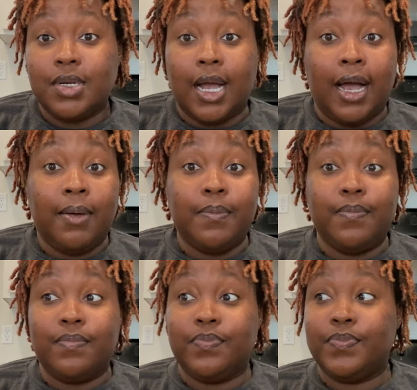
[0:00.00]

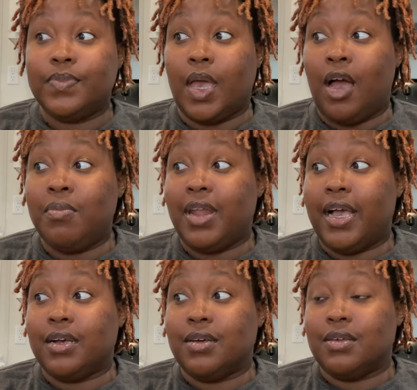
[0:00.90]
I'm I'm
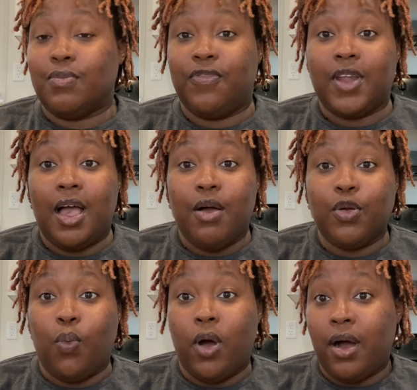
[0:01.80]
like a fly on the
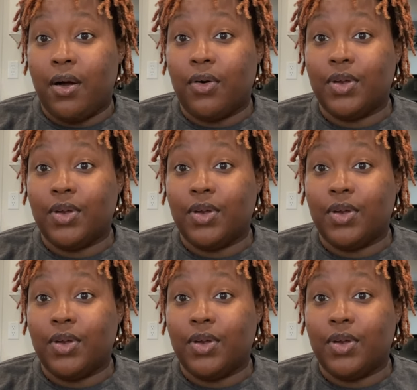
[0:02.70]
wall.